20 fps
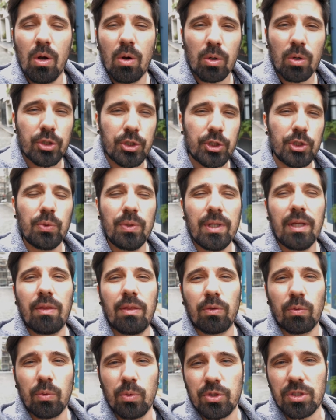or shooting
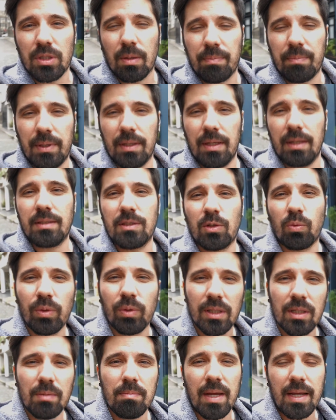through something to
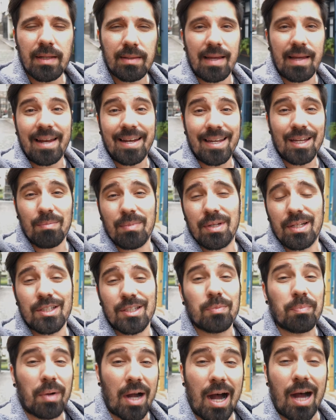really make that
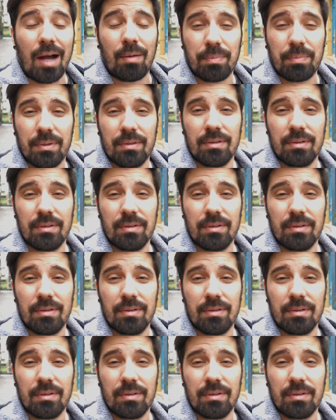image pop.